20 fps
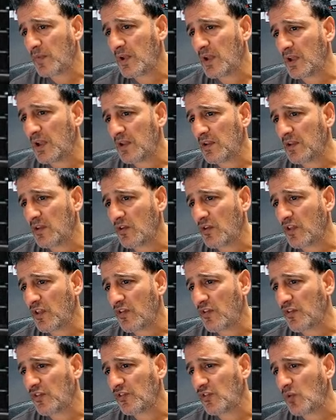And you've got
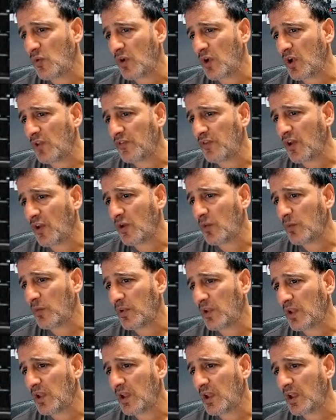another shortcut to
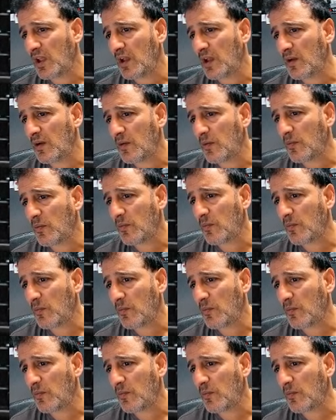open here.